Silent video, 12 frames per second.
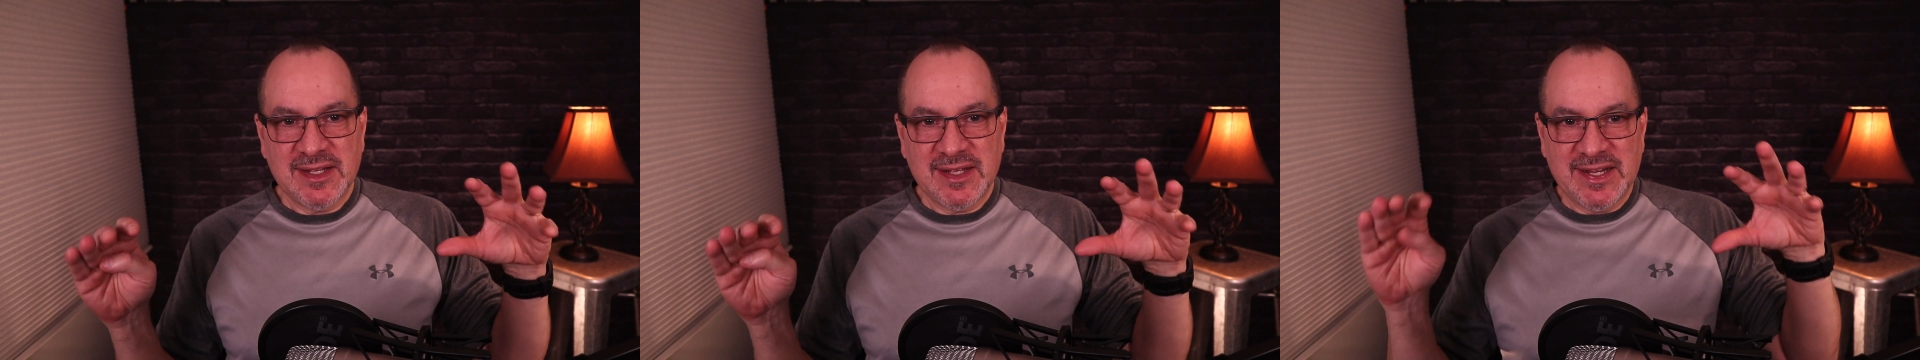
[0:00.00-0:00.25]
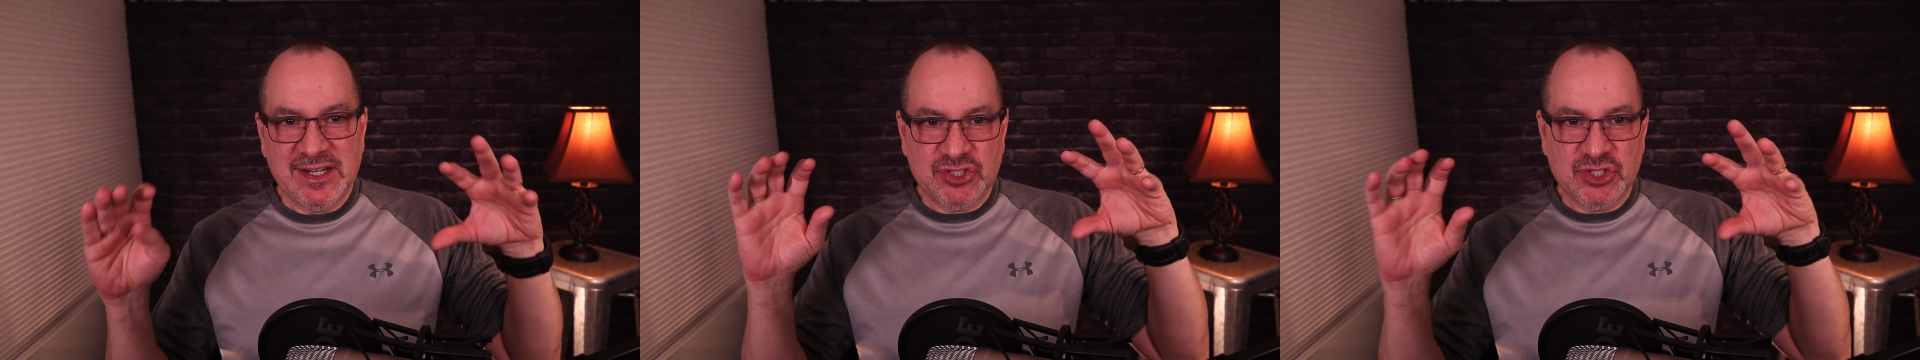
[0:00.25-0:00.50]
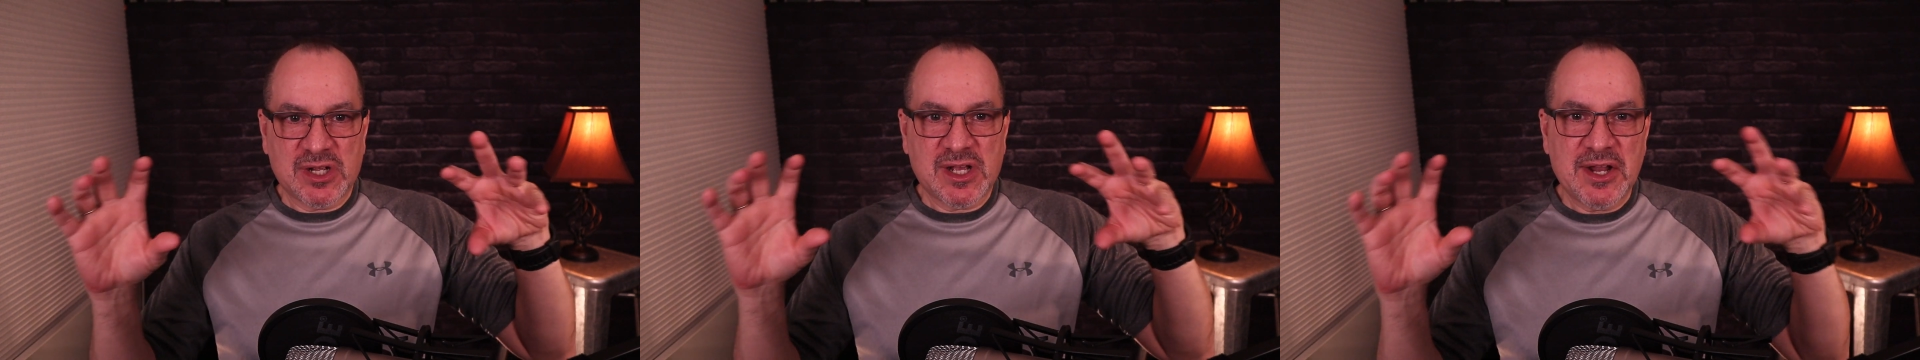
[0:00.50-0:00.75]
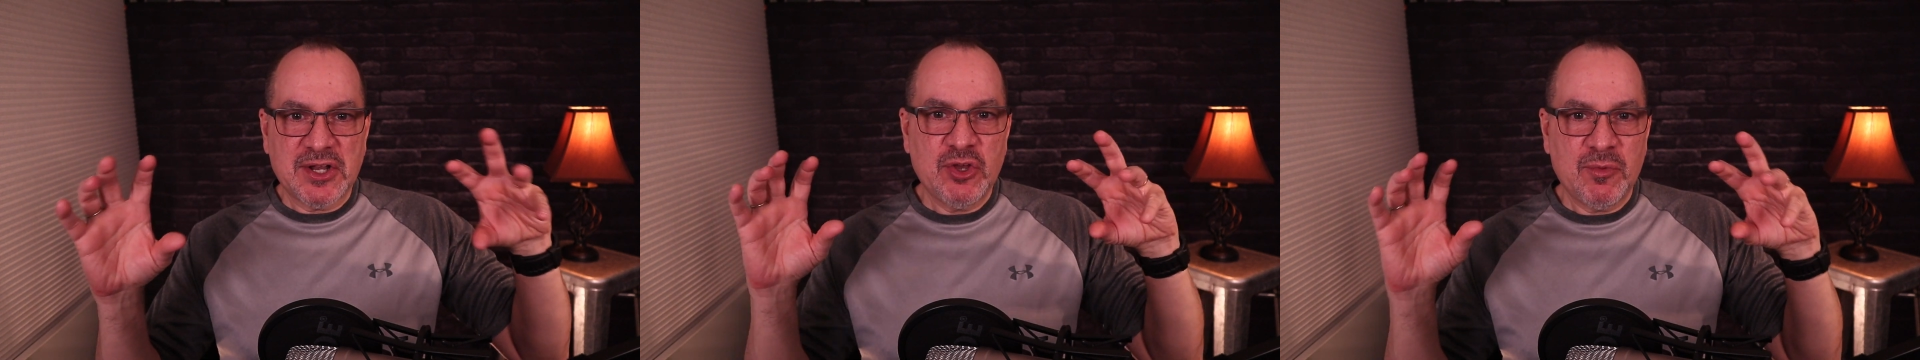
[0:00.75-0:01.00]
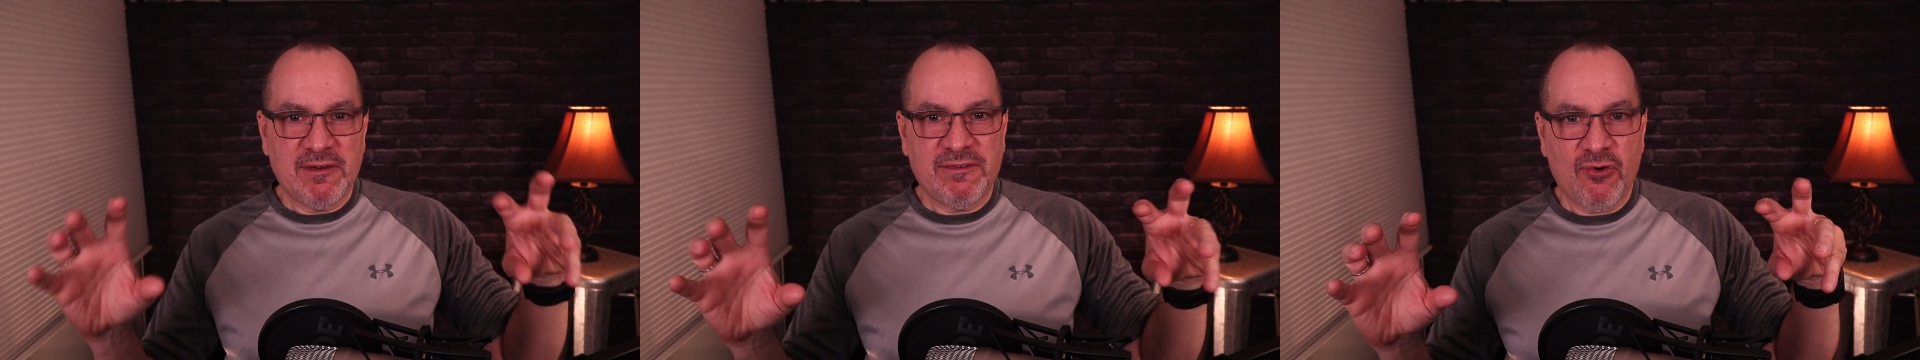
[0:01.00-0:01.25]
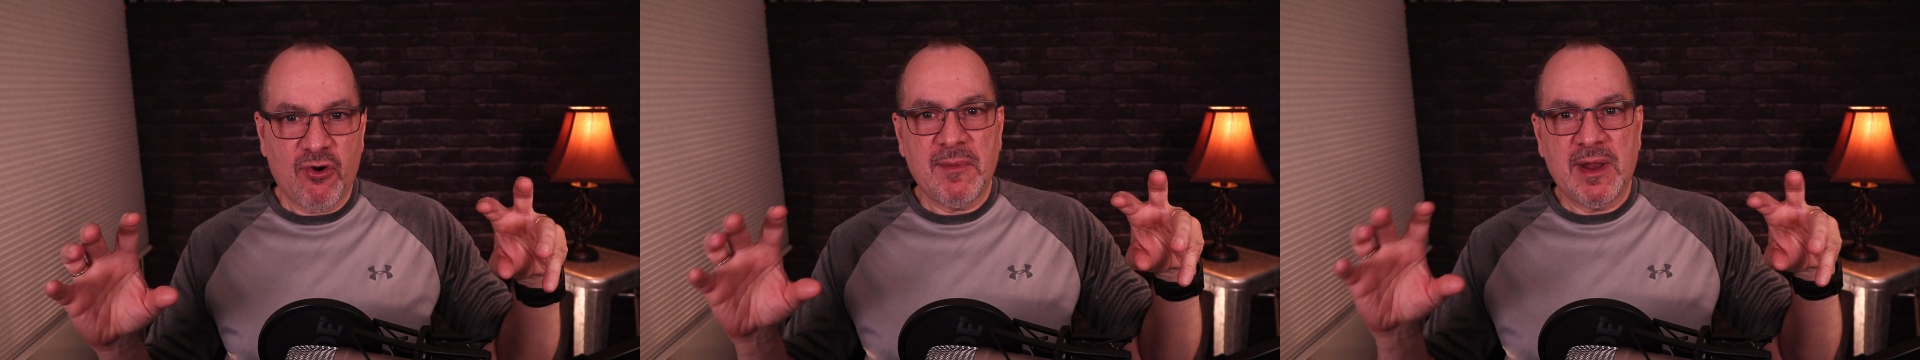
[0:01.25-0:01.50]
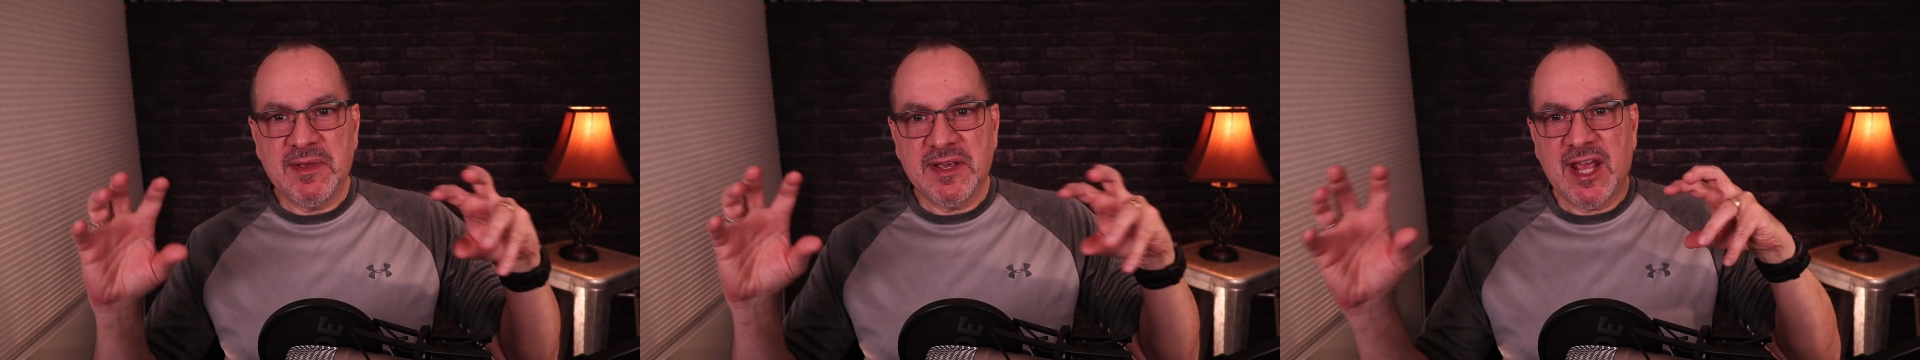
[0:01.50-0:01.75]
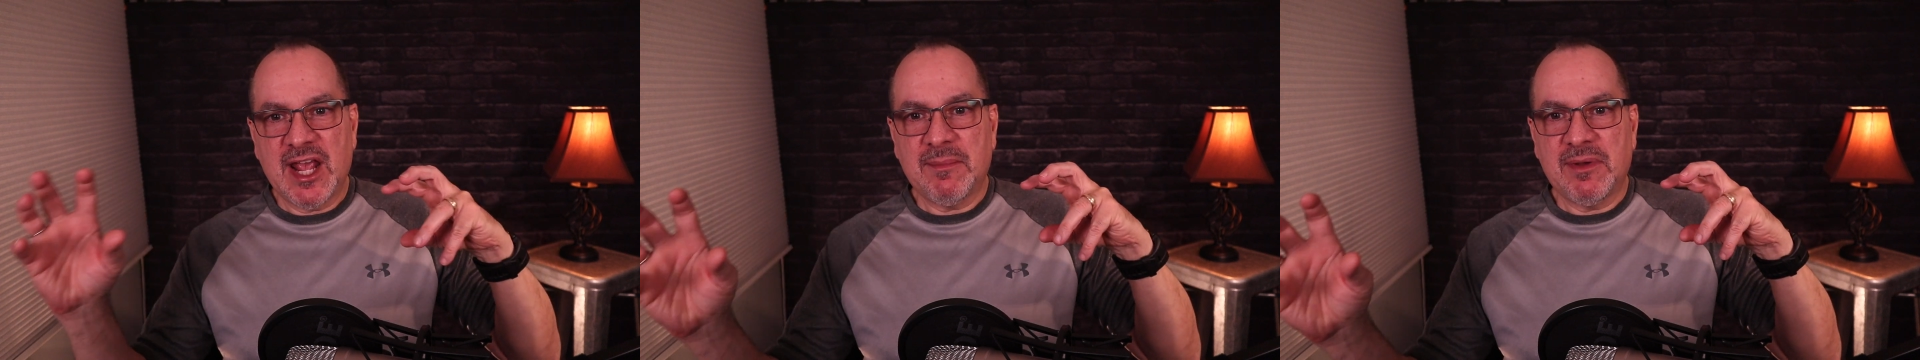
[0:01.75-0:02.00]
It took on human form and
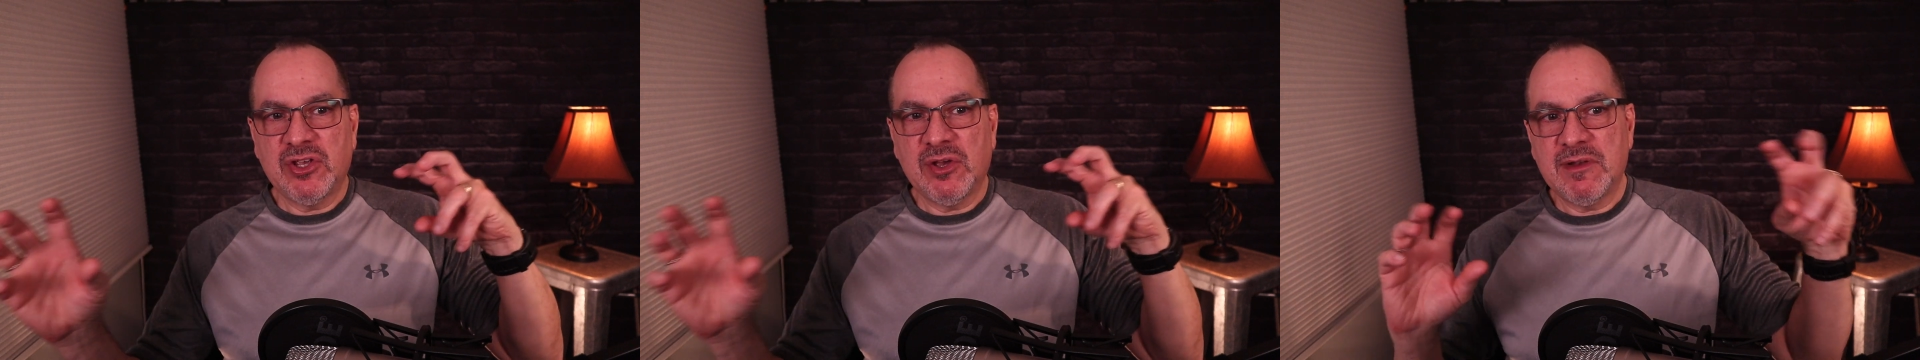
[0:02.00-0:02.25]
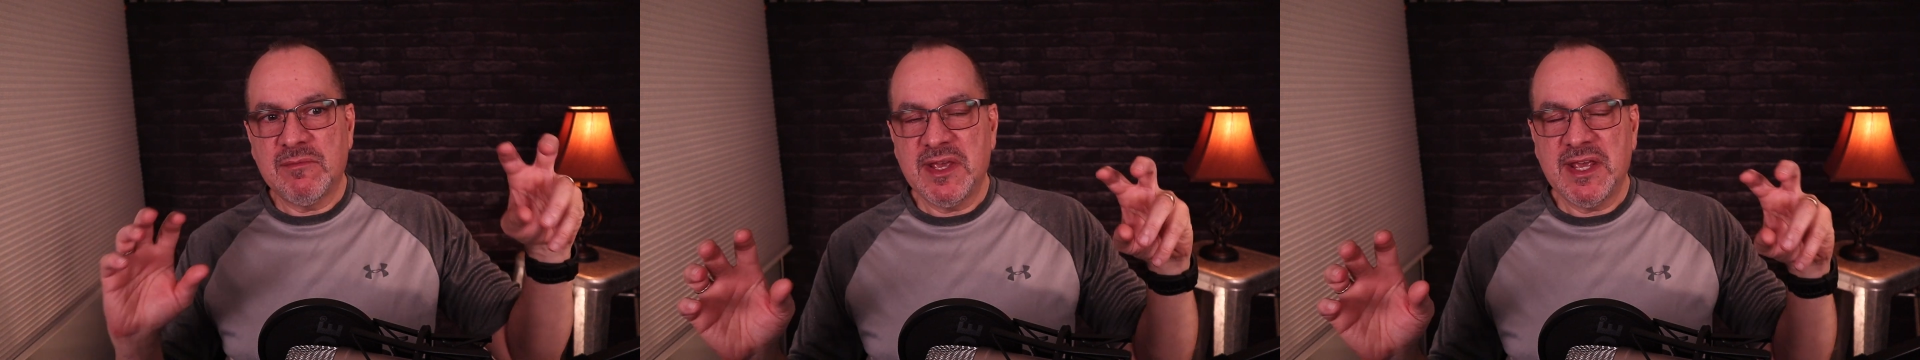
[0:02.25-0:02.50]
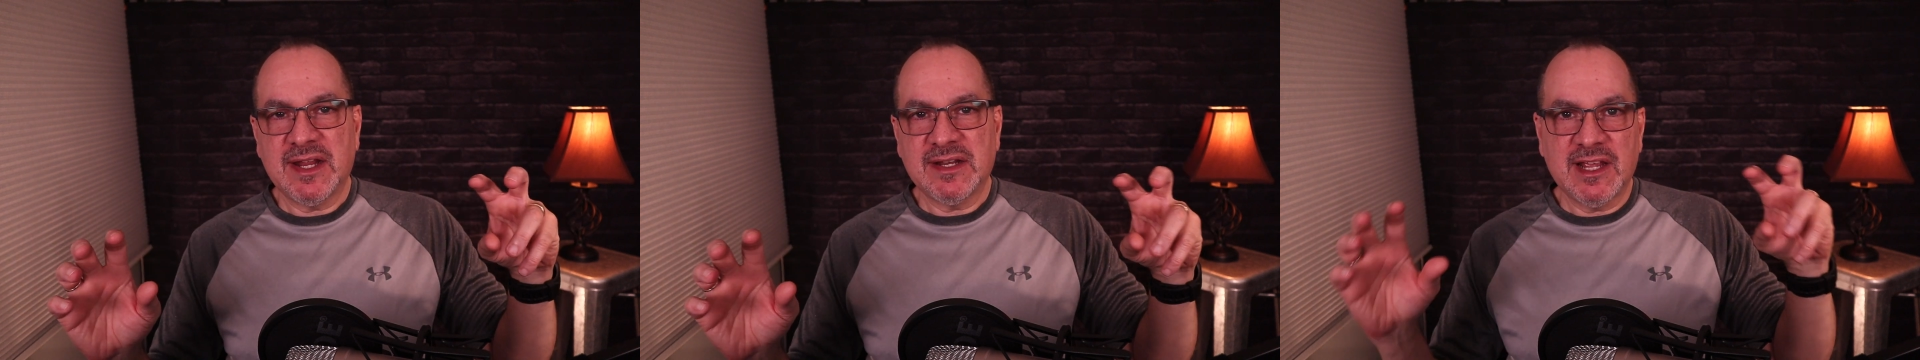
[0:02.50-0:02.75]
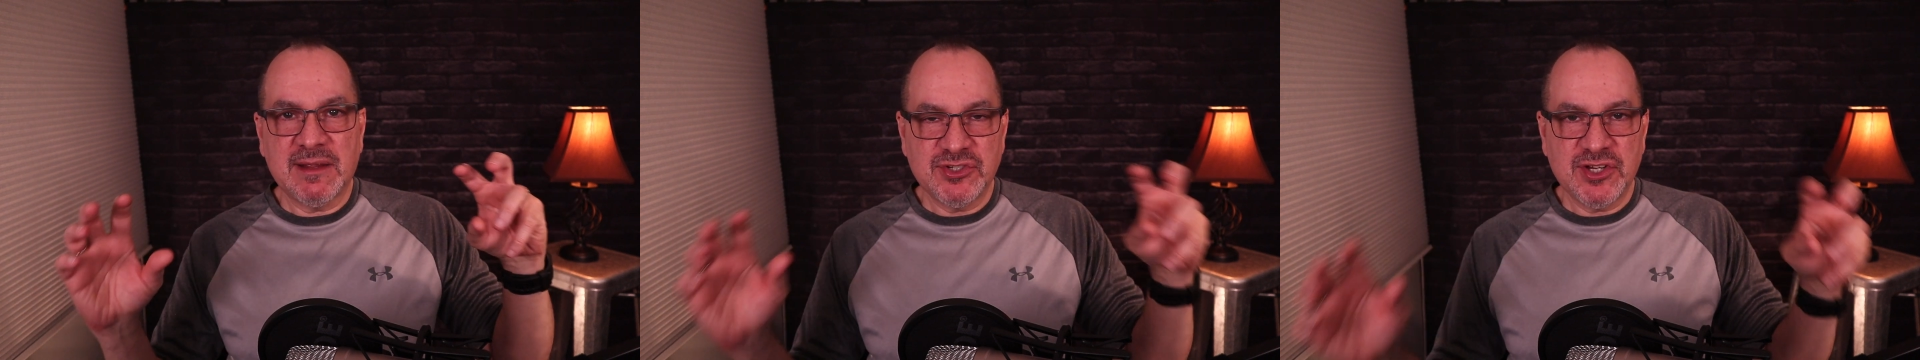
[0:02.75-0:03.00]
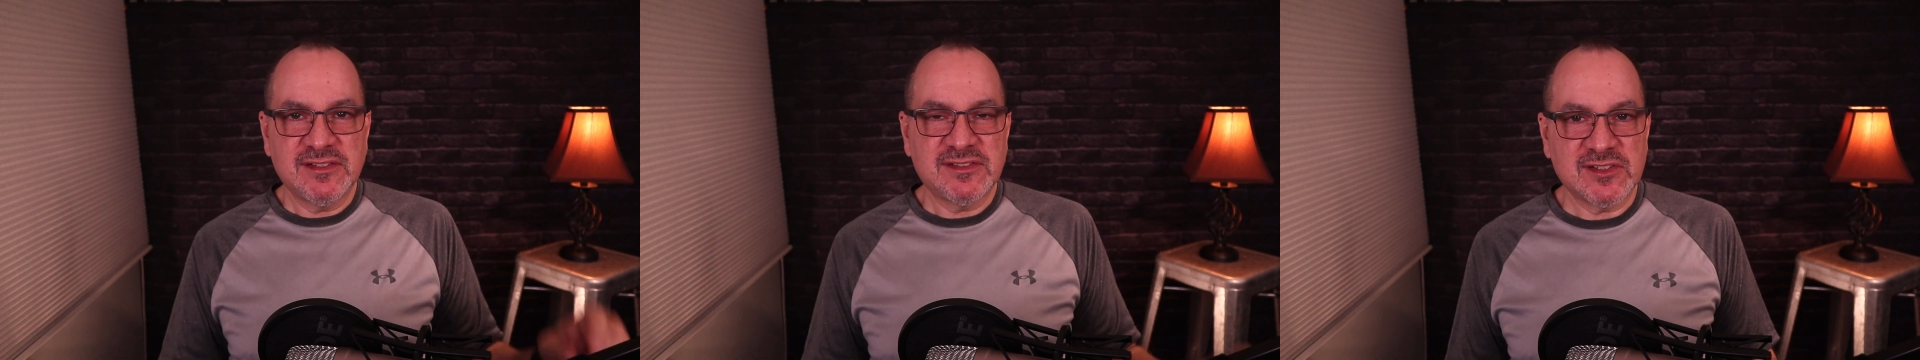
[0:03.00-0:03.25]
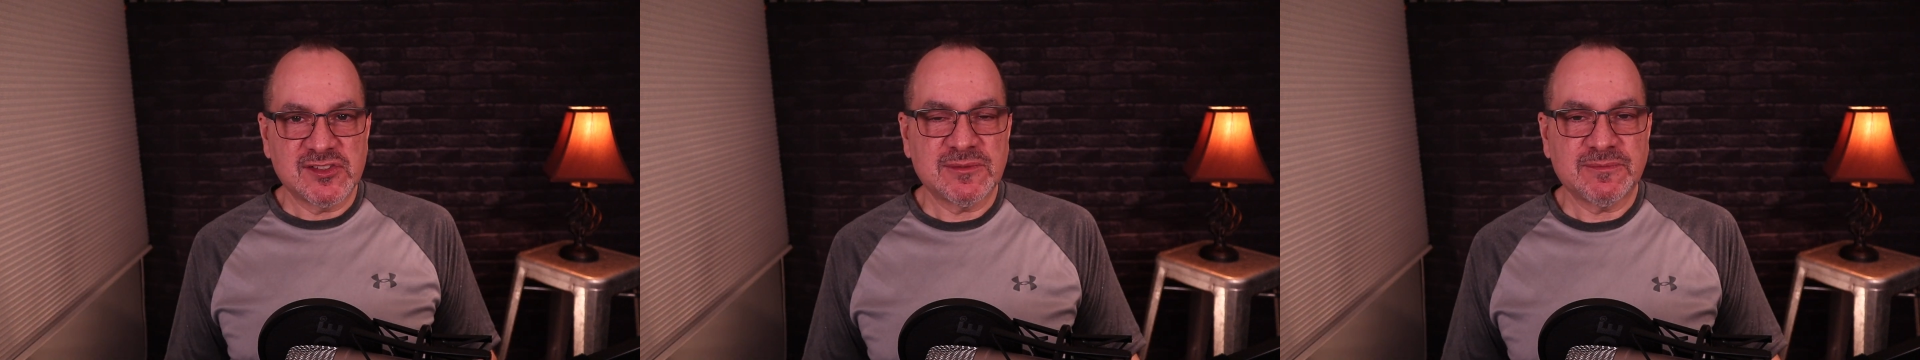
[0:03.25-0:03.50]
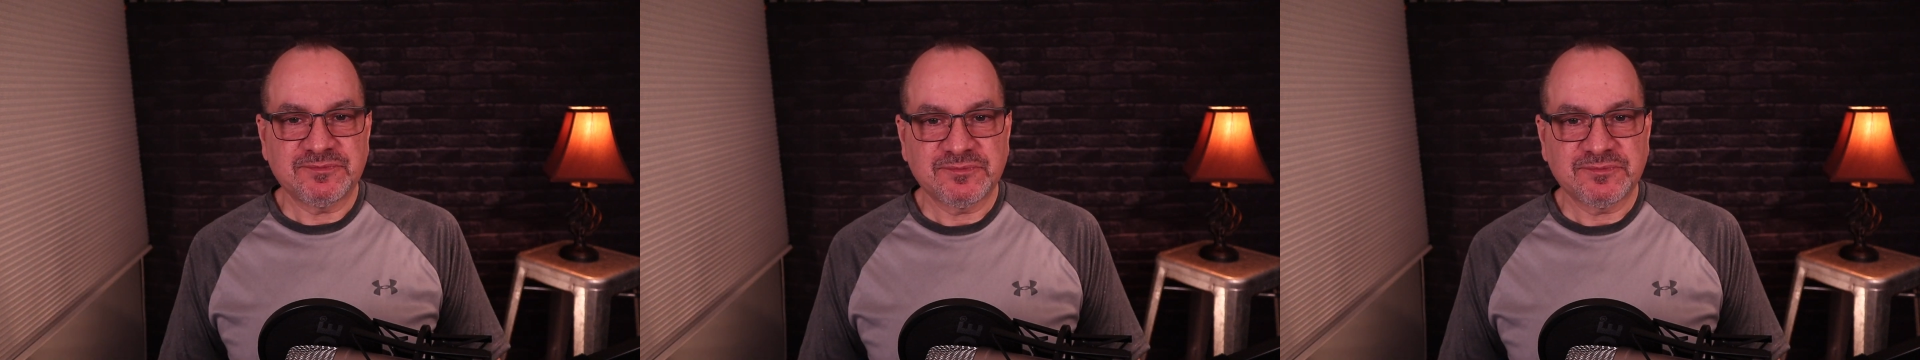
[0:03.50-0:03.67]
became a human being named Jesus.